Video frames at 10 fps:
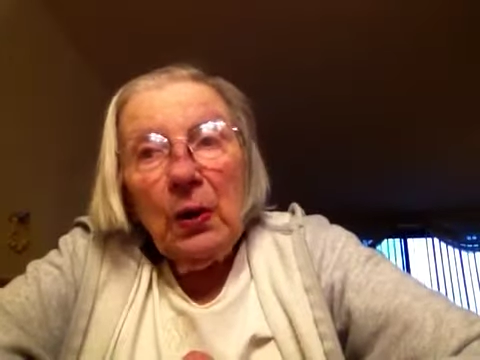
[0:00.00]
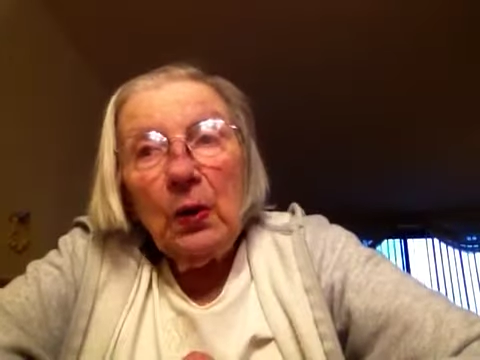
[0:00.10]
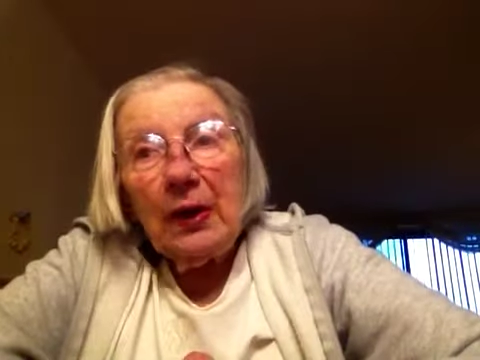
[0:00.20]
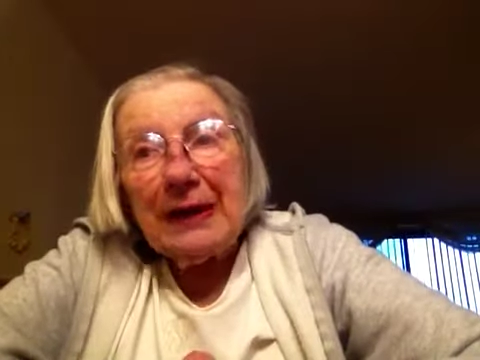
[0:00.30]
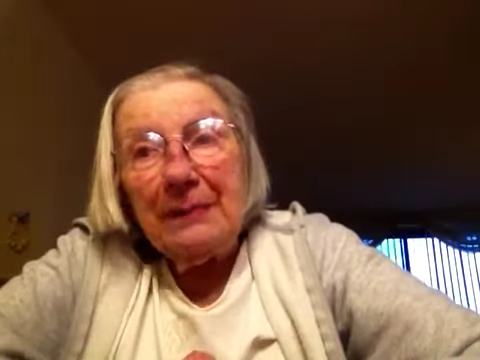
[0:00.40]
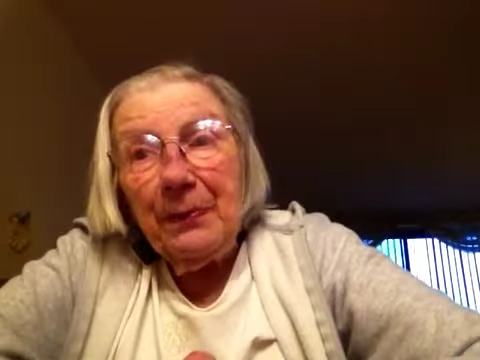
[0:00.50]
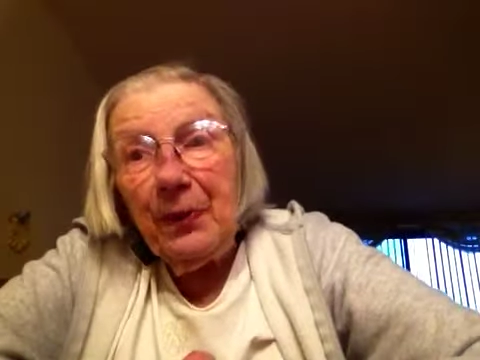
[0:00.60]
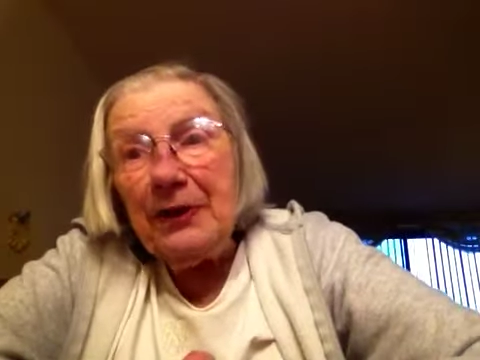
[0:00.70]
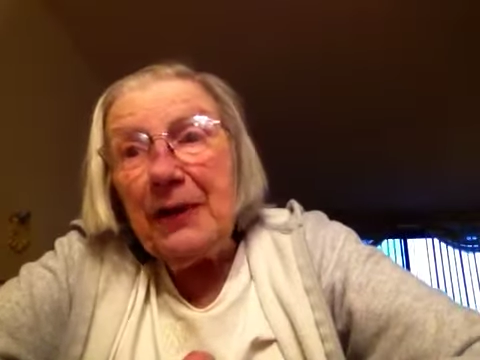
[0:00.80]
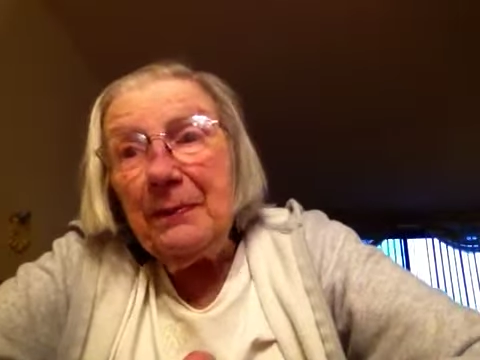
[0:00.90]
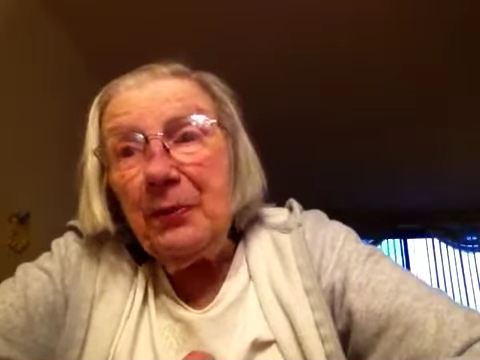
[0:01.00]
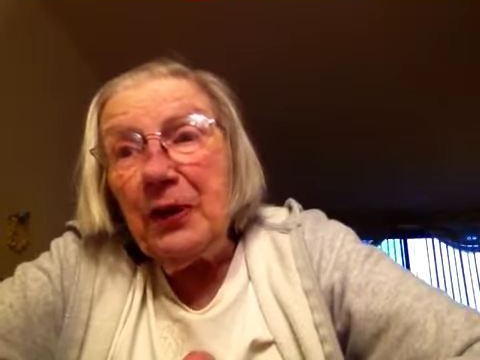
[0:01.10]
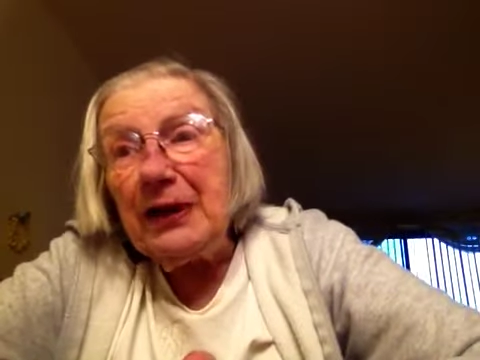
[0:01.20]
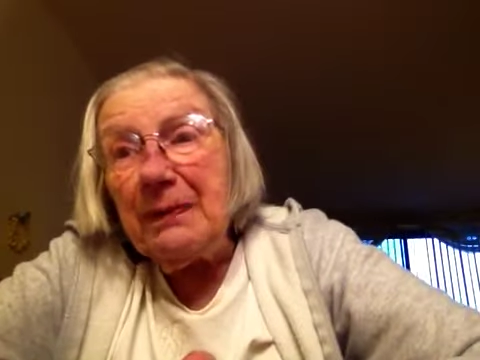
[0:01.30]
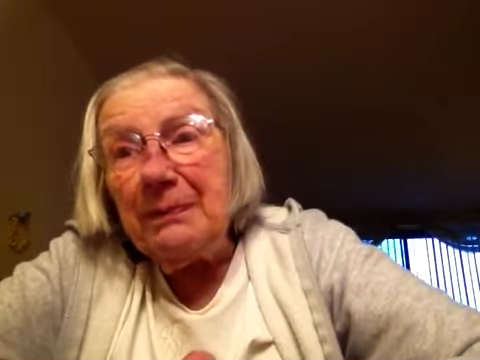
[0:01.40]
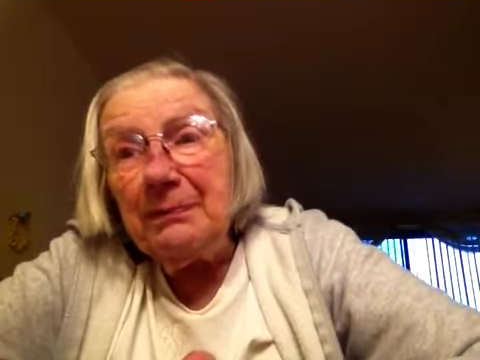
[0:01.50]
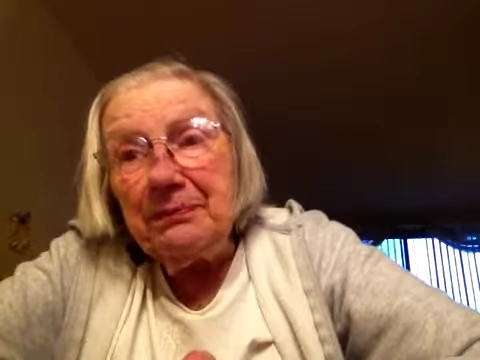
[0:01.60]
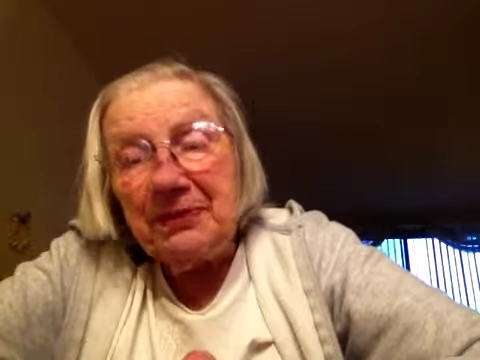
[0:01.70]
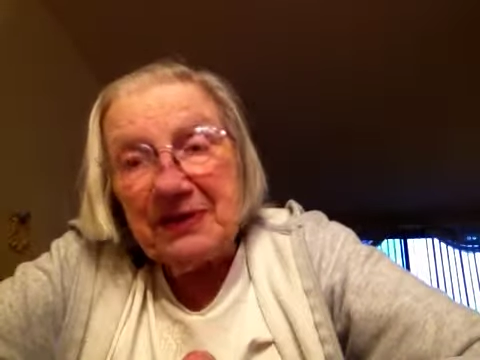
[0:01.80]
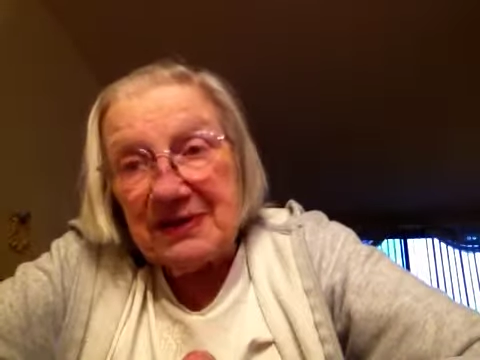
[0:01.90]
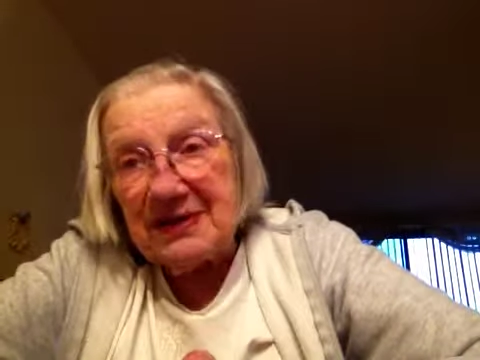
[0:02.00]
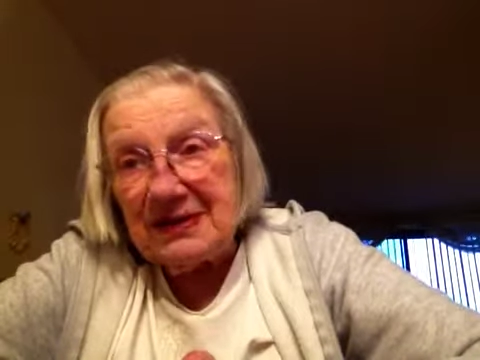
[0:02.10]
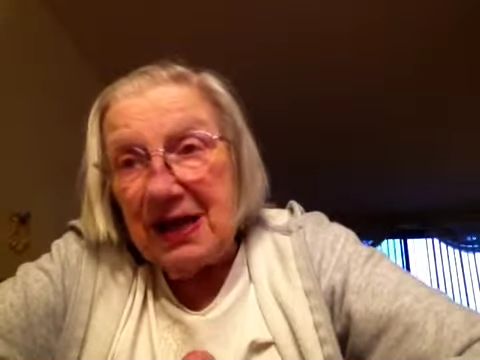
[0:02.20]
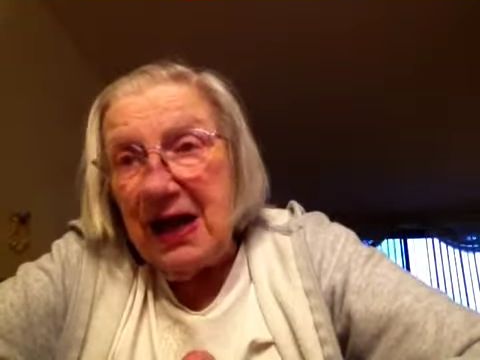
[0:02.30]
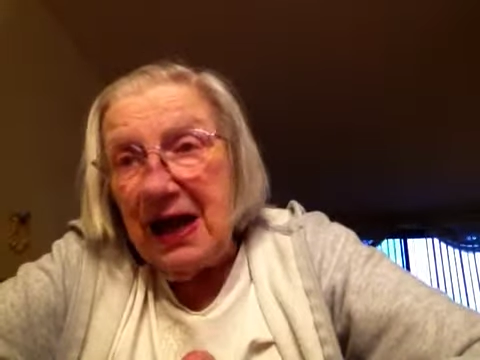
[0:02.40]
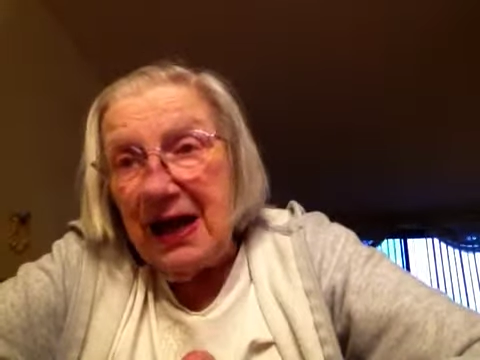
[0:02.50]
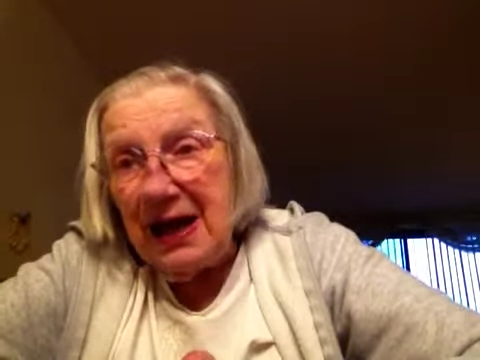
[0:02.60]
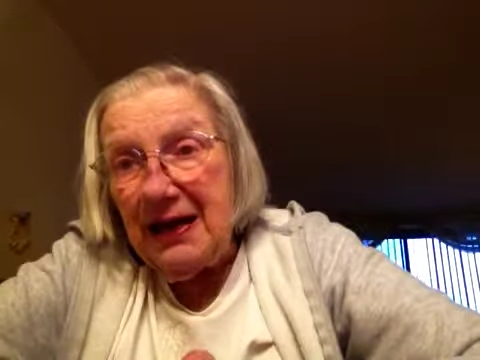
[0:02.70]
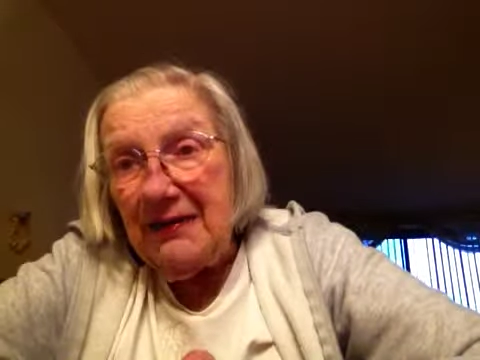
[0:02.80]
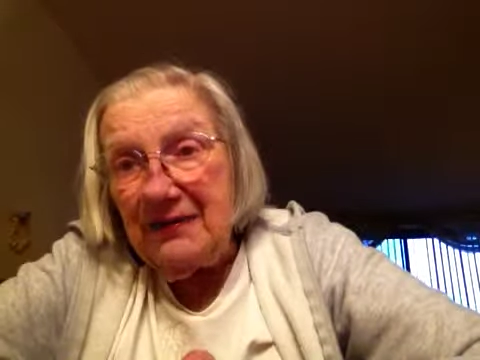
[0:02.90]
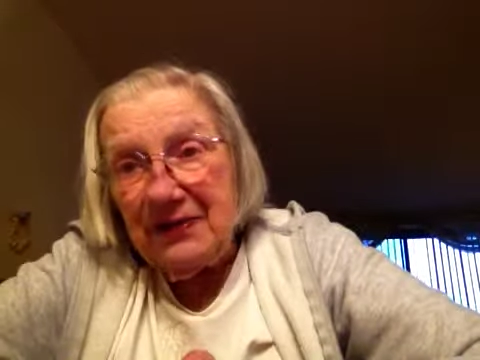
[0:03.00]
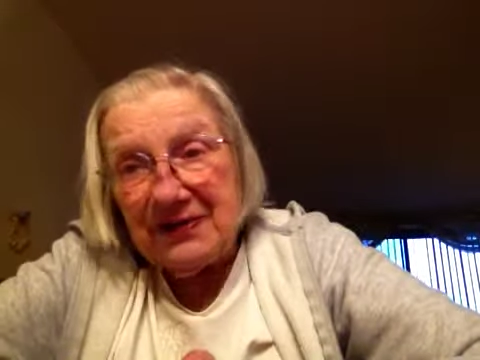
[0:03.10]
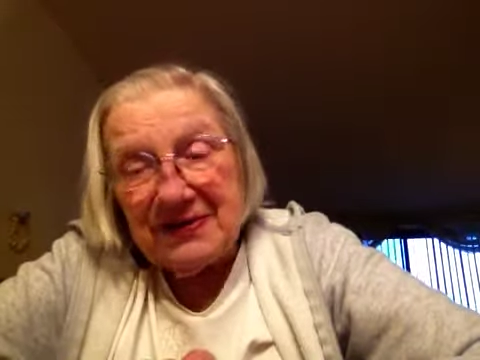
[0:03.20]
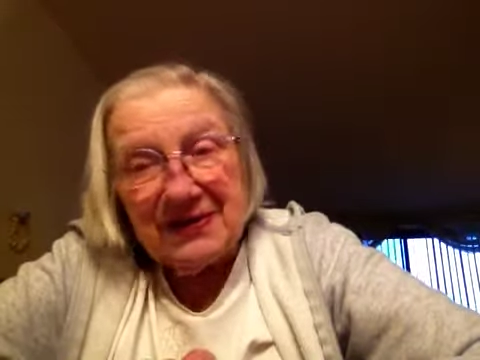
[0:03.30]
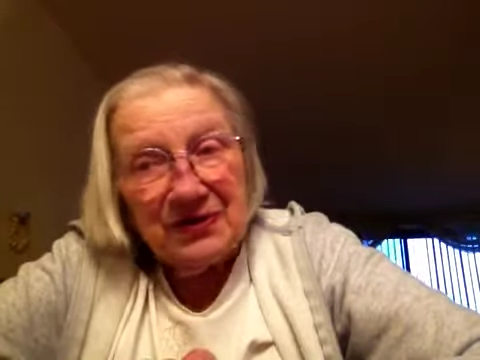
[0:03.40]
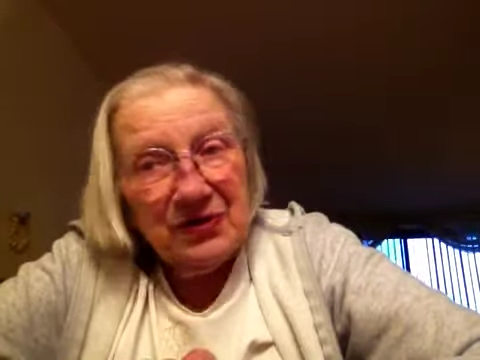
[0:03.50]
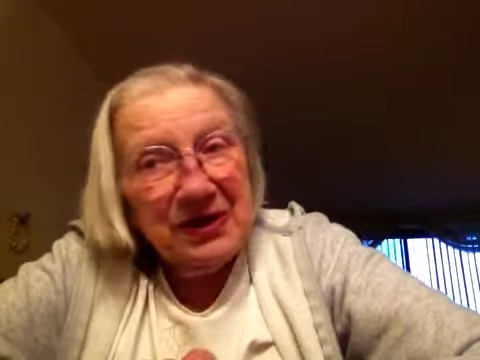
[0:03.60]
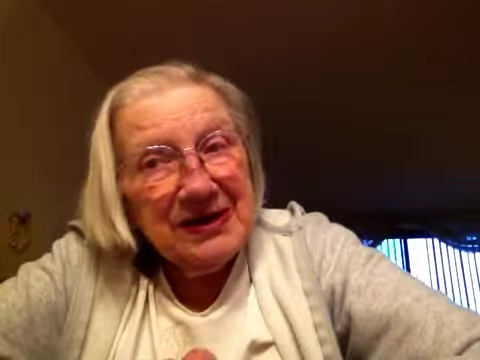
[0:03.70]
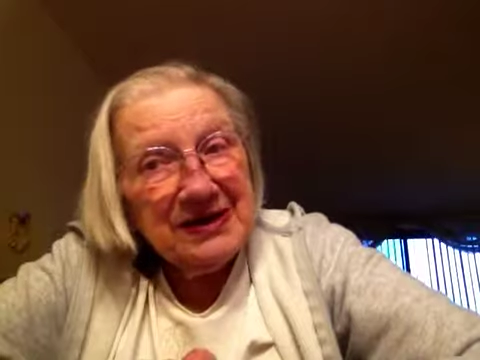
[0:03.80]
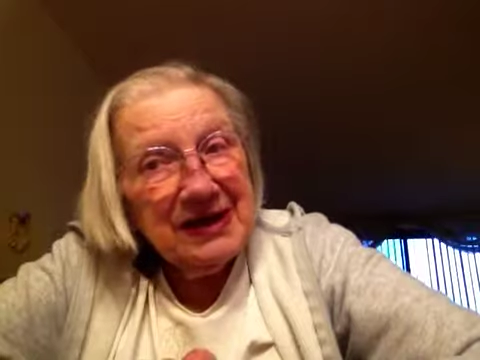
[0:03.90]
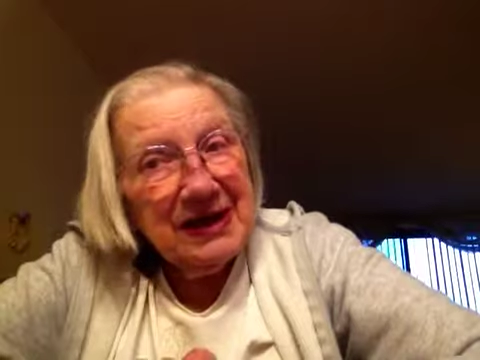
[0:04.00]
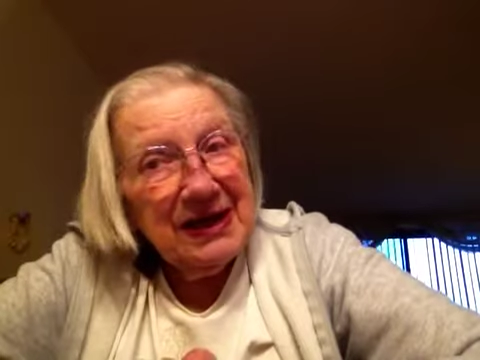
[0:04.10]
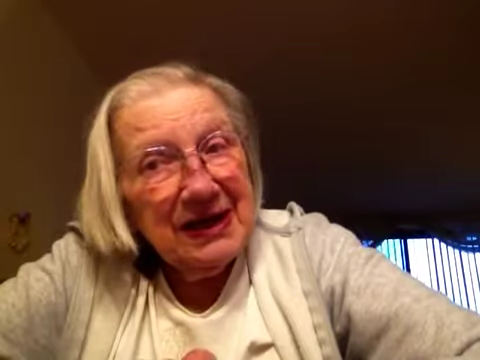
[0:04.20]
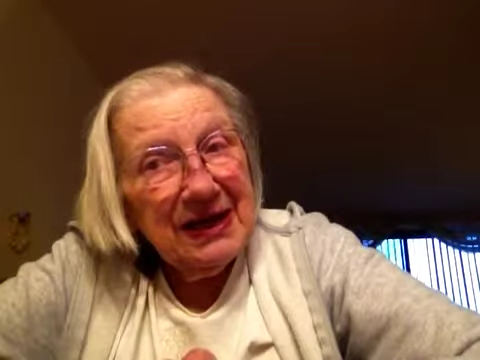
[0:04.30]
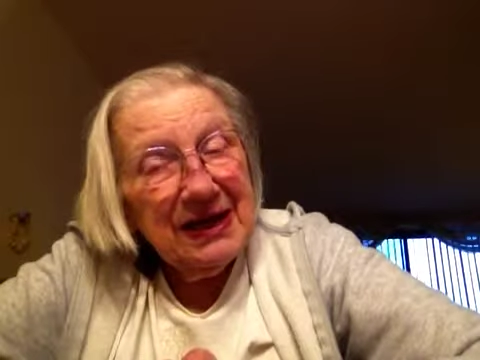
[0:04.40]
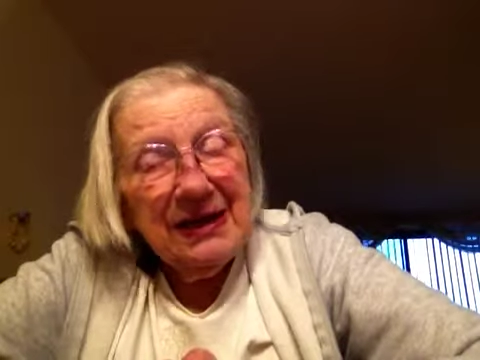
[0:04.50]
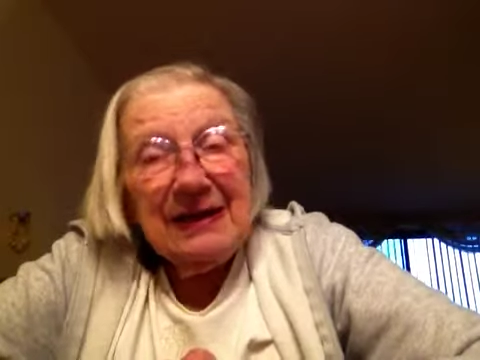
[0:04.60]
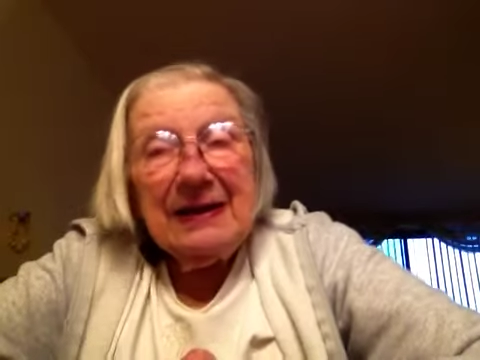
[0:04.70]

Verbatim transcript: What up, what up, what up? This is live. This is Gracie.